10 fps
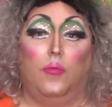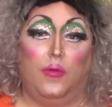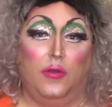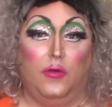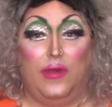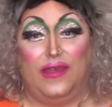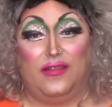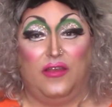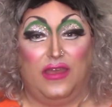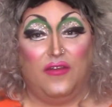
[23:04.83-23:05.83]
Ru
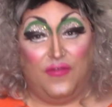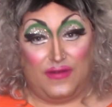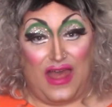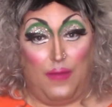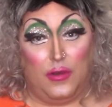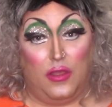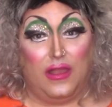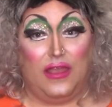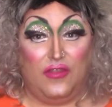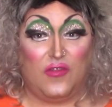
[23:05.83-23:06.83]
is looking phenomenal
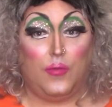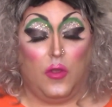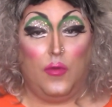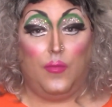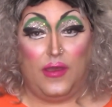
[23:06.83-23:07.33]
in this promo